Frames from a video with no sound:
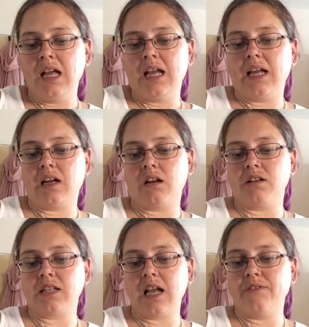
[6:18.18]
it
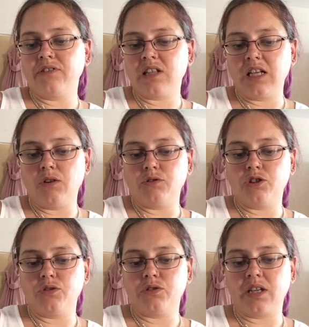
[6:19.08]
glides effortlessly
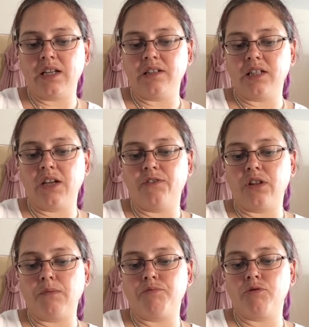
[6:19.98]
onto your skin to give you
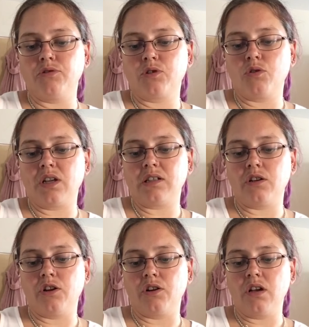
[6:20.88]
that bronze goddess
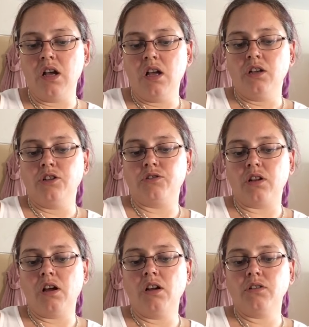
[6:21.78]
look. Use a
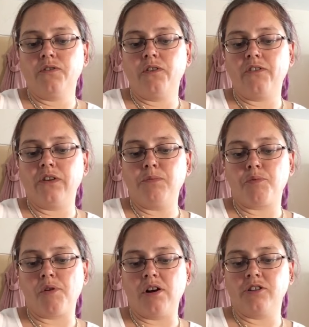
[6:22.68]
large fluffy
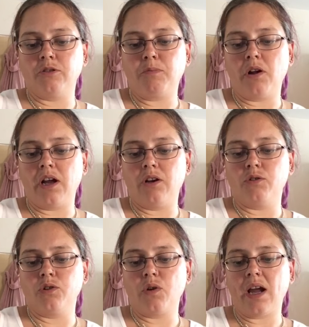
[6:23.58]
brush to apply it
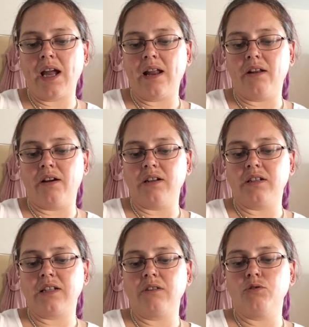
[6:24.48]
along your hairline,
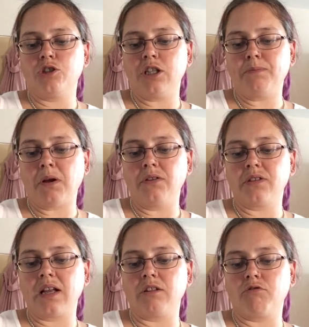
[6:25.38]
down your cheekbones
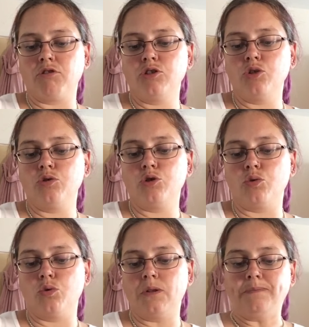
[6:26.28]
and across your jaw.